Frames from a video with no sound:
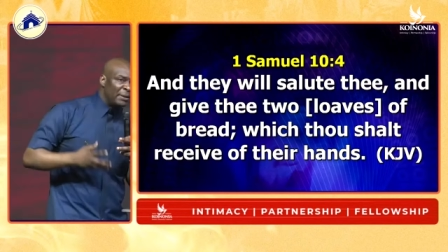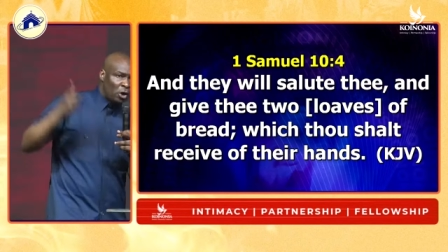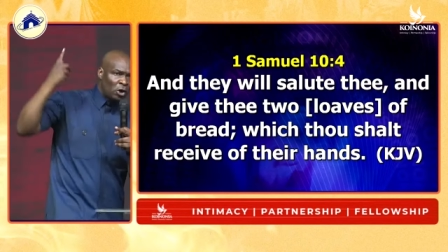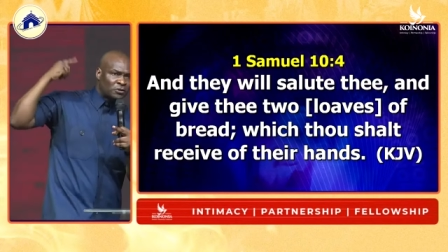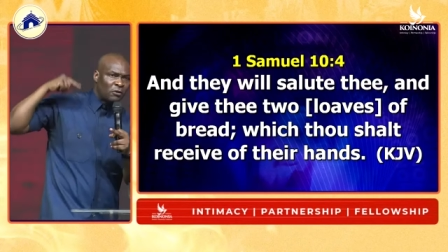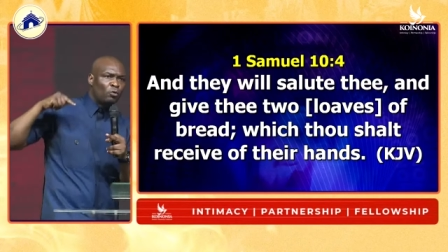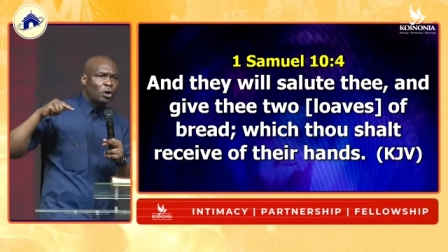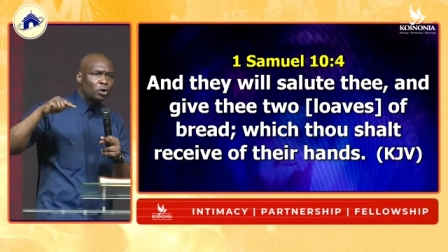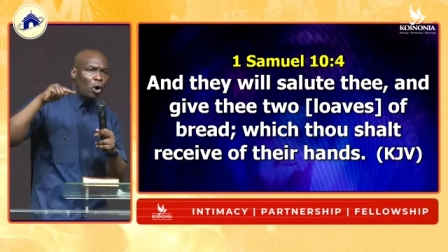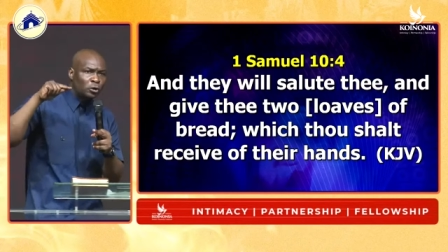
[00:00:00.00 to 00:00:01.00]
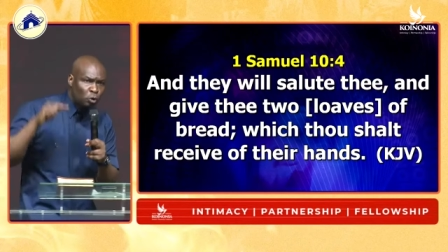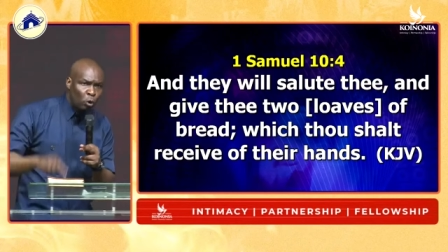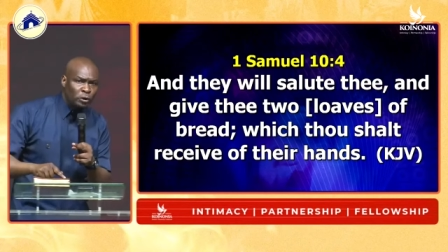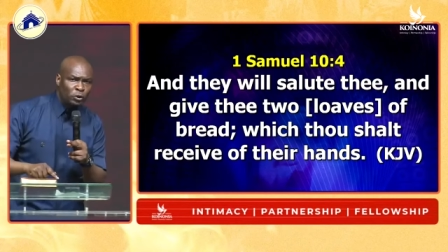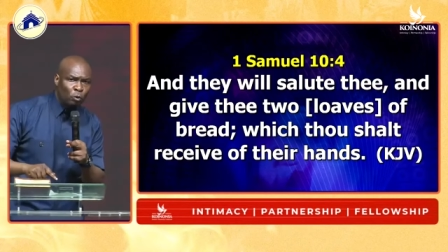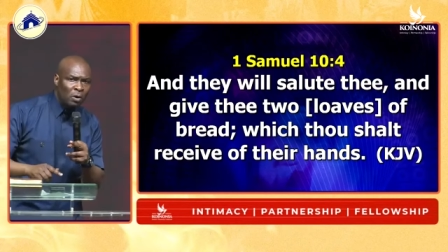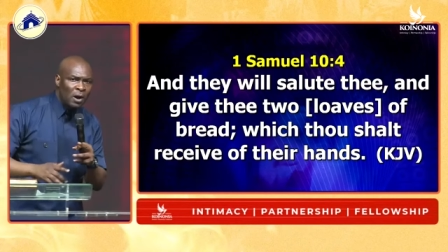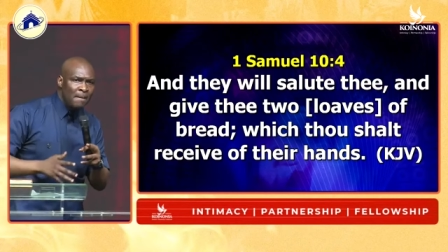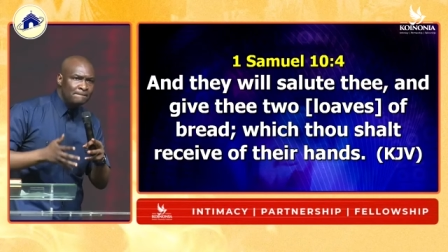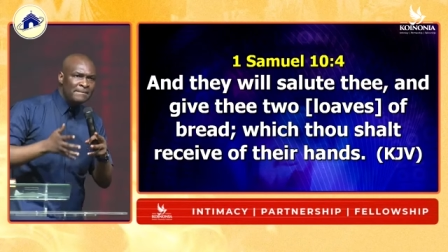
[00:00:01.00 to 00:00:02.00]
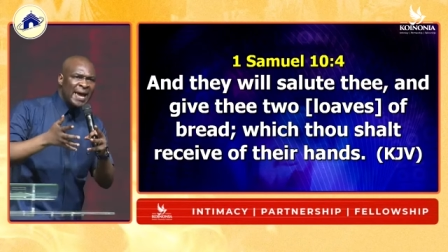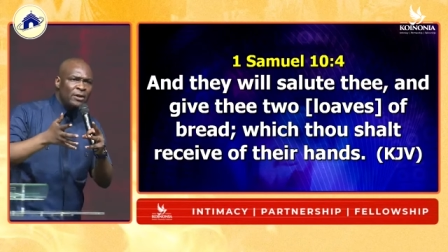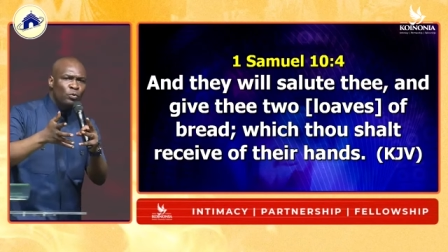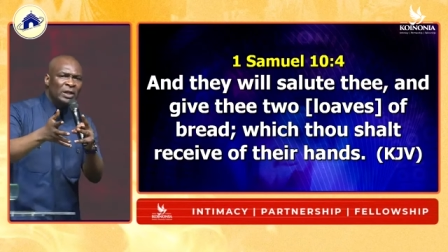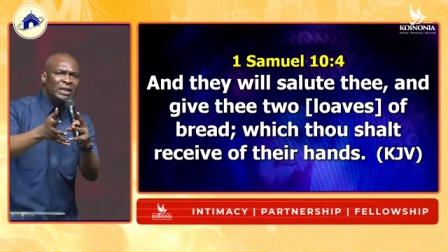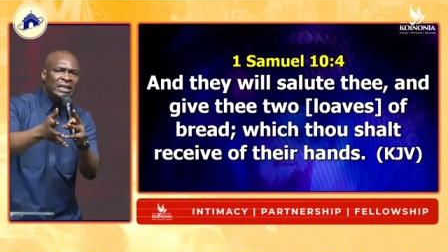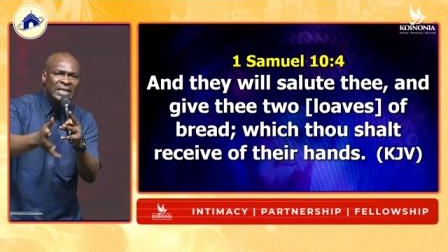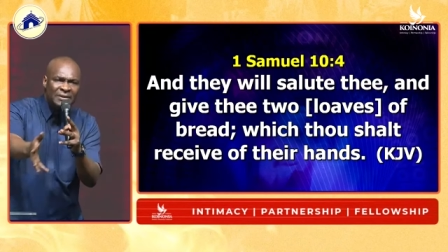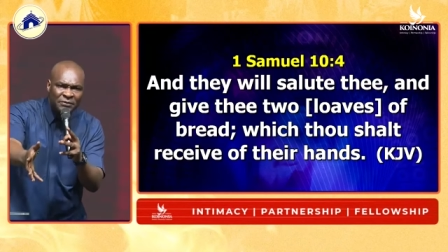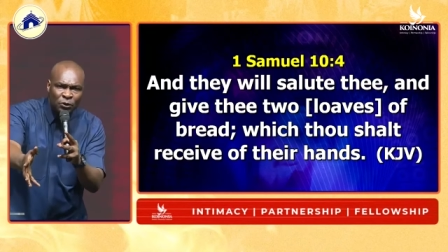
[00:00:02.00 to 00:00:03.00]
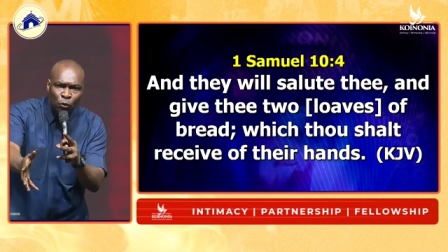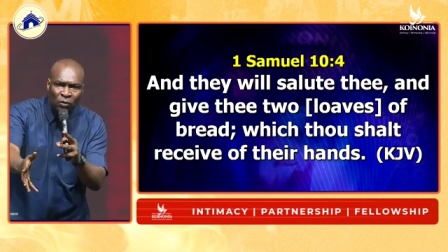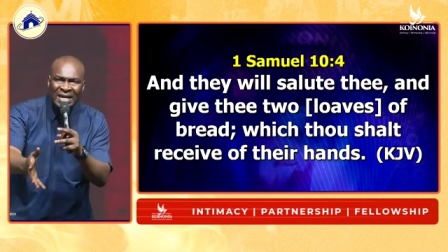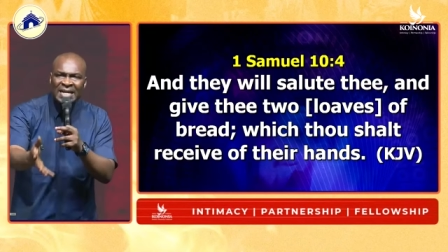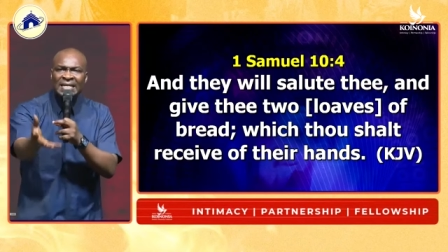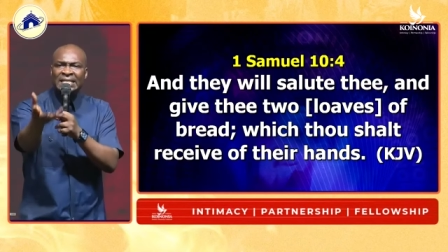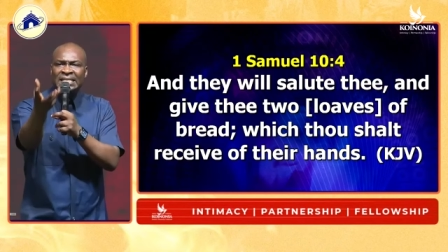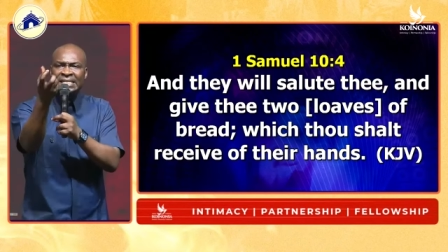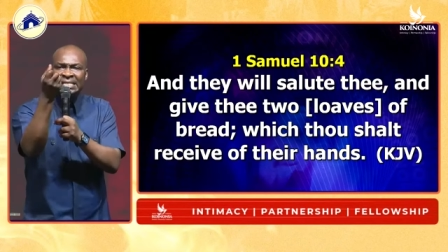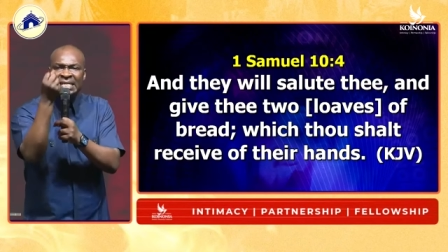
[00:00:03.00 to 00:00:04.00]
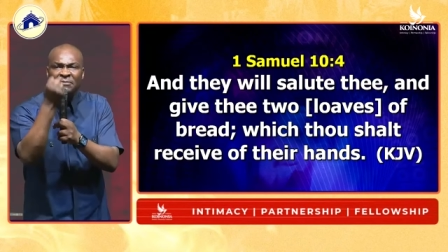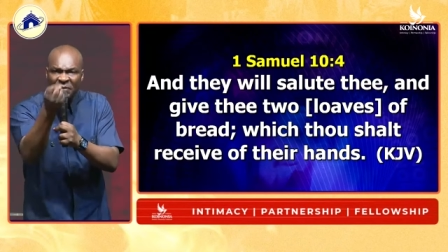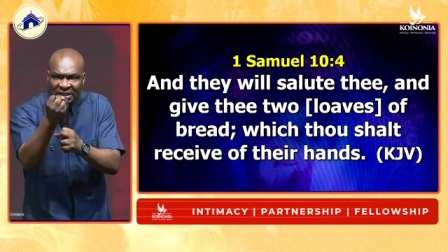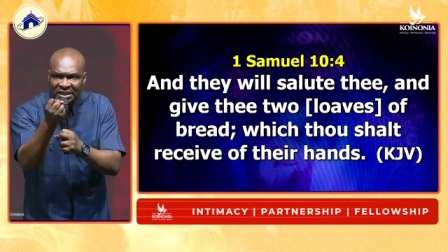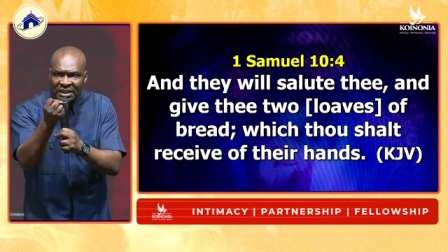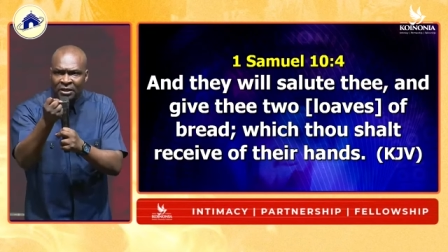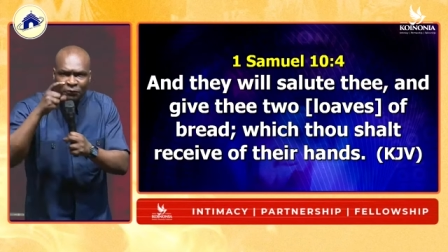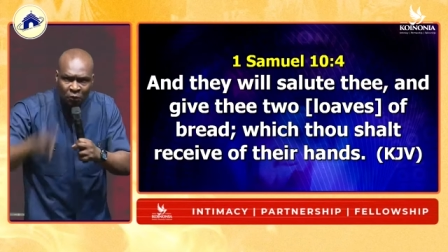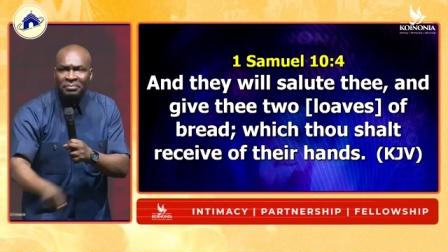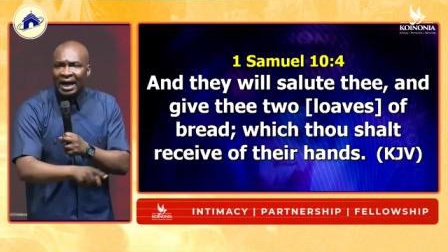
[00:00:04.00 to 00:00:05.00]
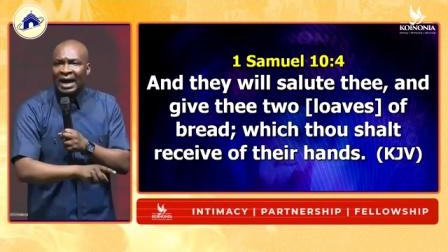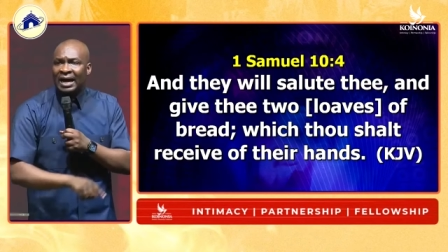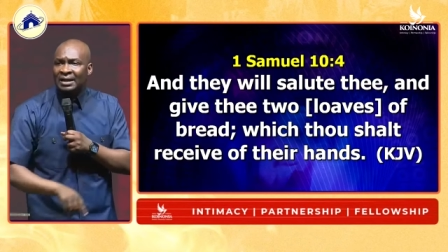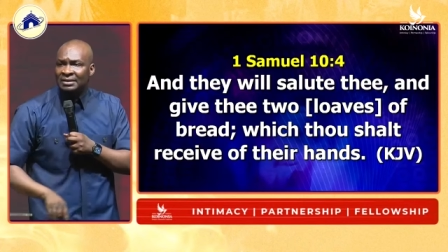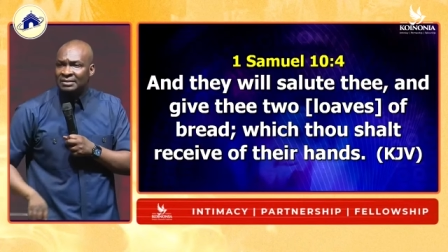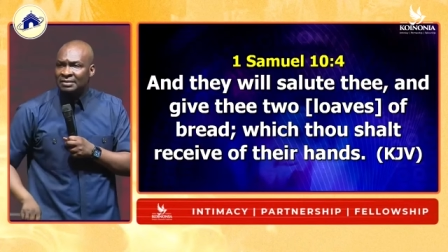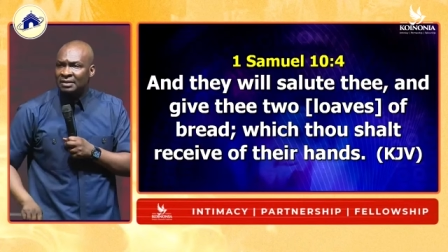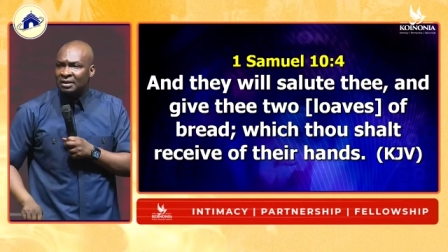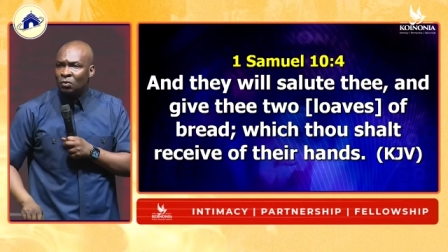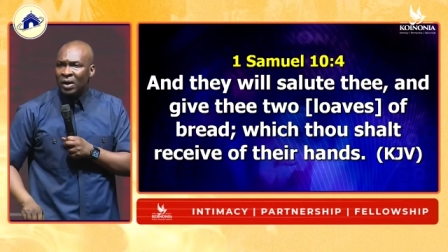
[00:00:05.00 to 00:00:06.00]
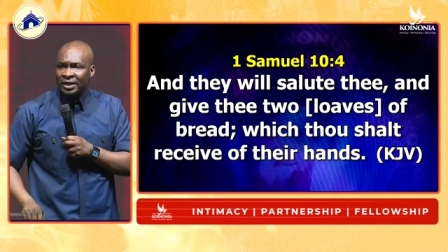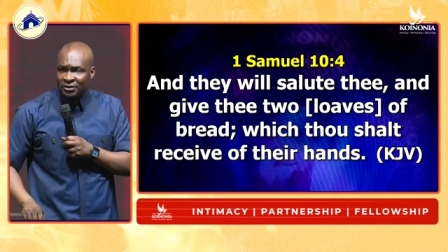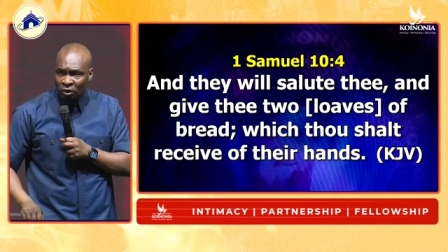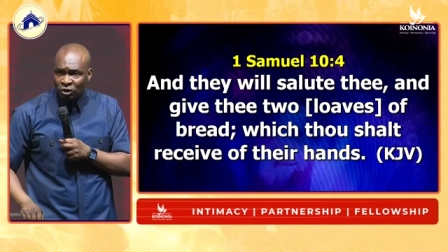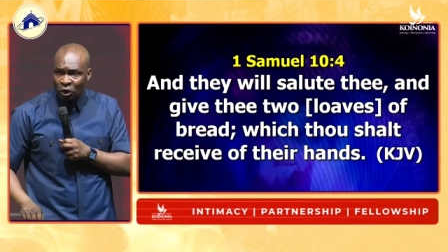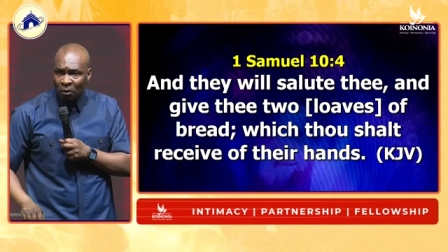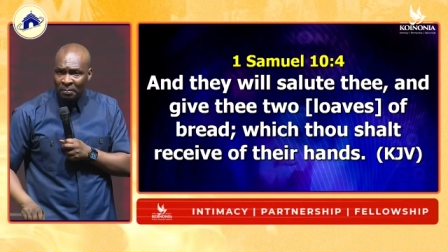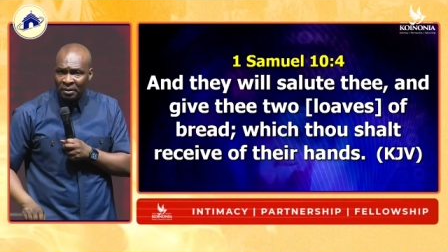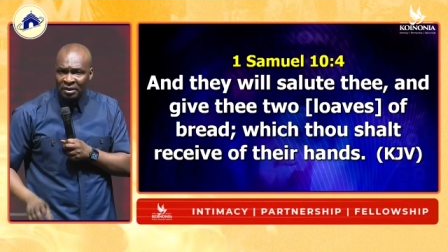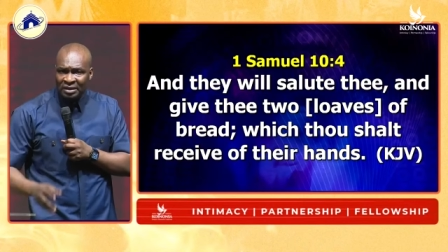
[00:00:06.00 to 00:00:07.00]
because of what God told you, men will give you, receive it from their hands. Where is your job?